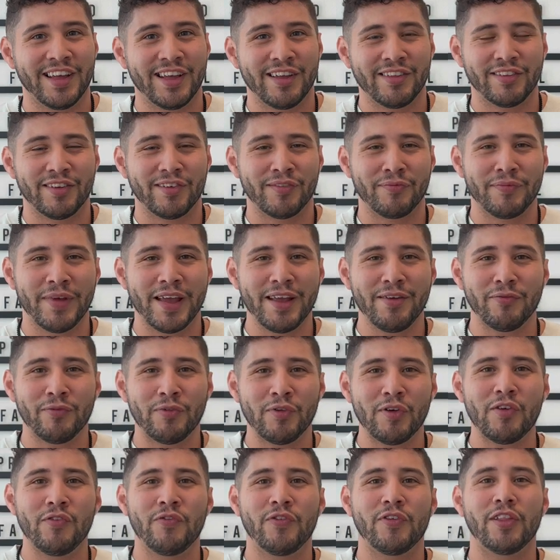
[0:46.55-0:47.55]
So make
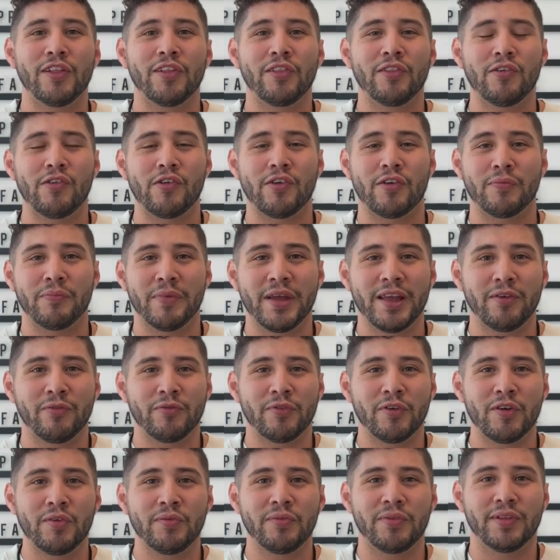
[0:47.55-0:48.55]
room for the Lord. Make
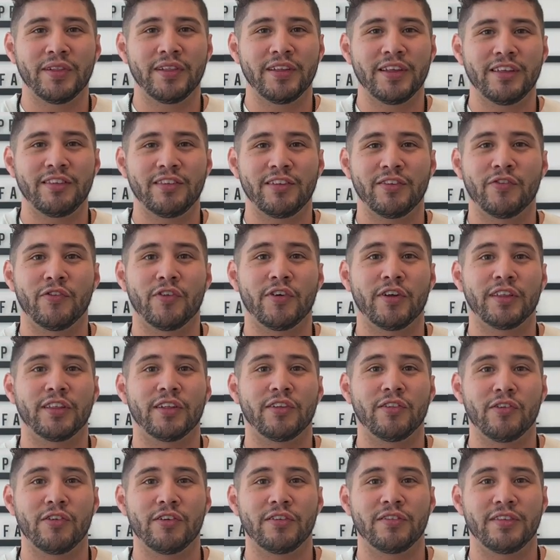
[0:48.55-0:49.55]
room to listen to what the
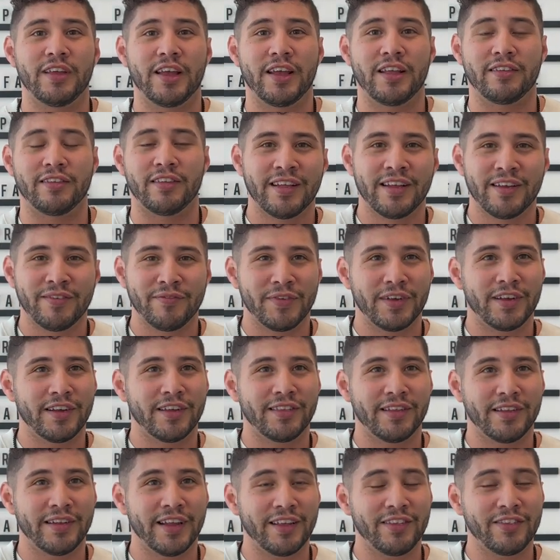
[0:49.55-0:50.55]
Lord says. Because
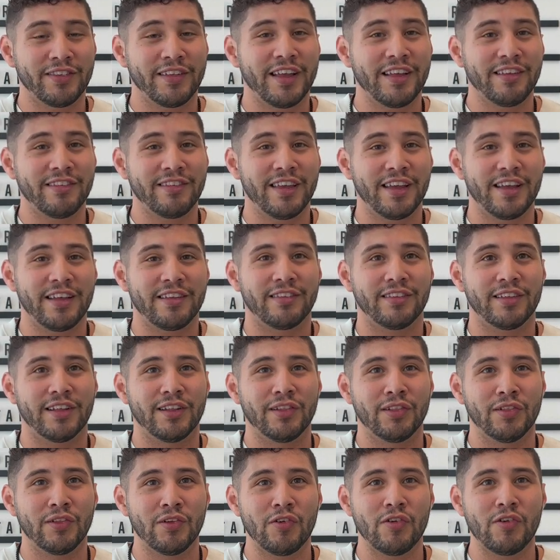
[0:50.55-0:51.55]
the next thing says, the
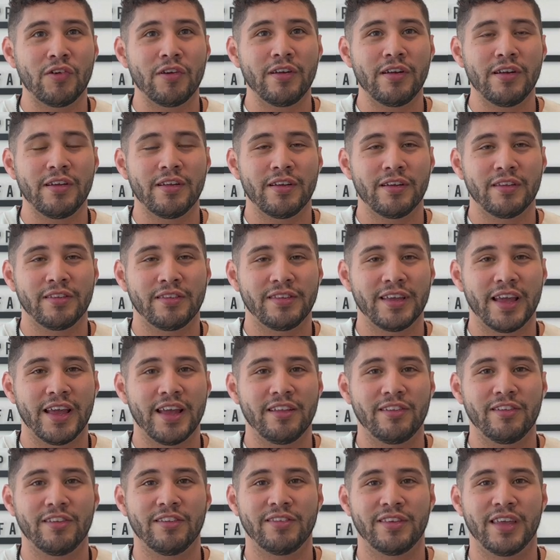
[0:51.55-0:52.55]
Lord
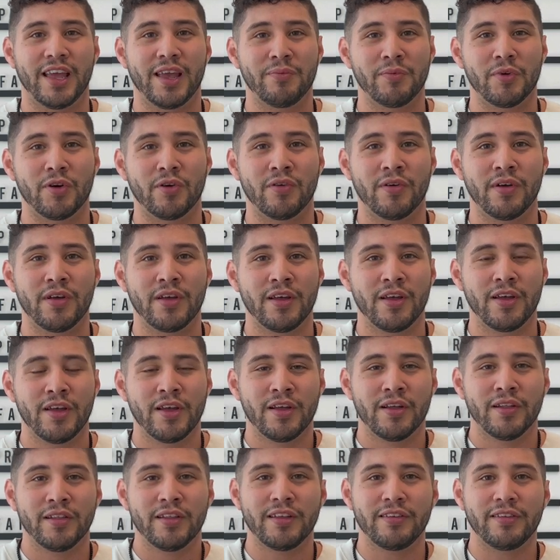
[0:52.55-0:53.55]
said to Samuel,
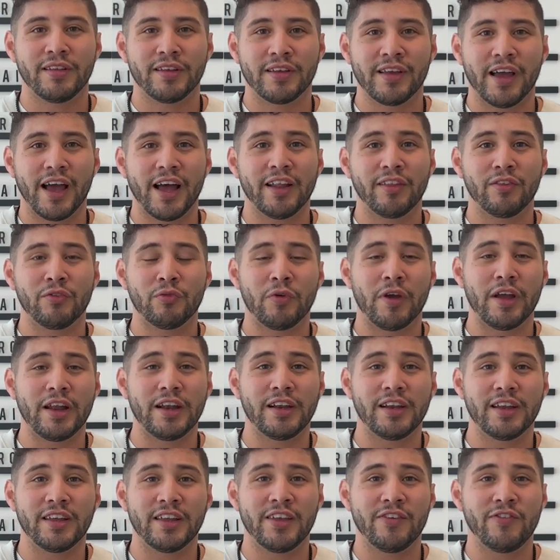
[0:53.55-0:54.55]
Listen, God's ready
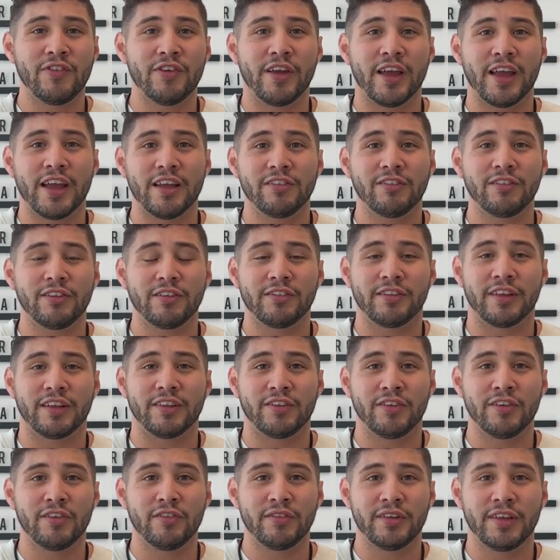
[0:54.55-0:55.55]
to give you answers
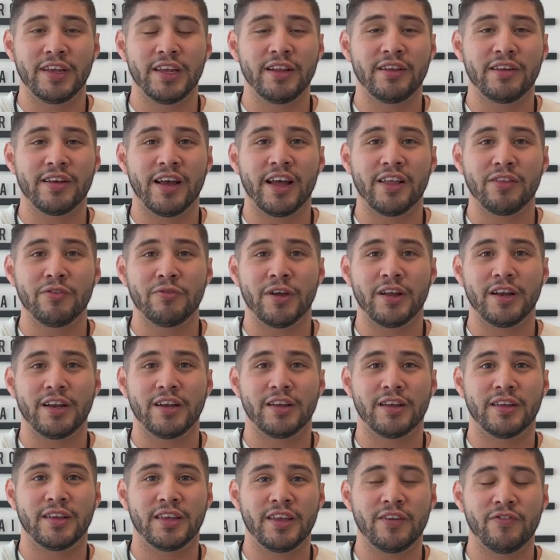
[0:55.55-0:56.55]
that you need. God's ready
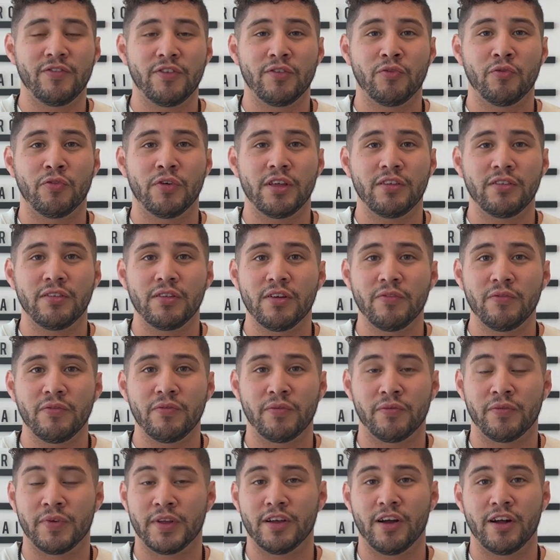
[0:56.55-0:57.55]
to give you
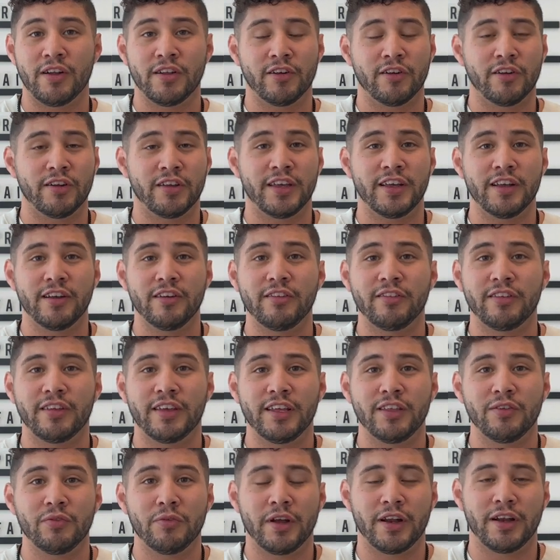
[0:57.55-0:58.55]
wisdom beyond your years.
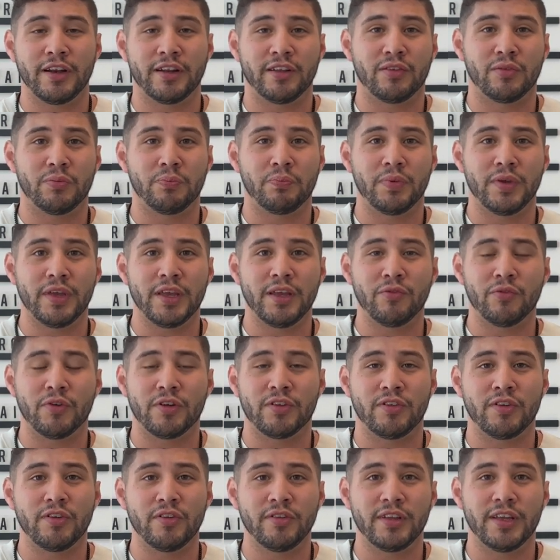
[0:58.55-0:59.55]
He's ready to speak
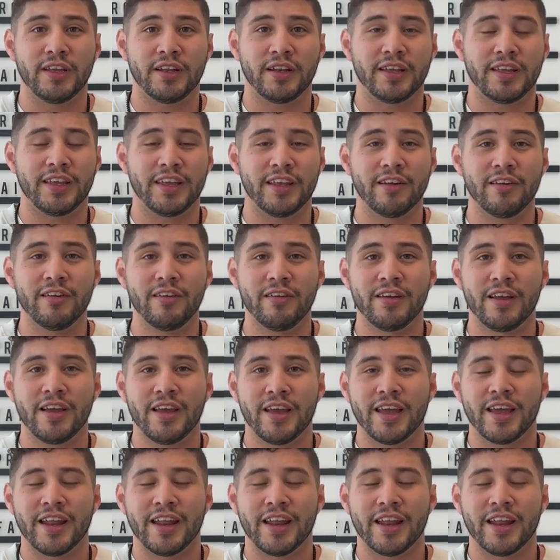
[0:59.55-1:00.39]
what you need to hear.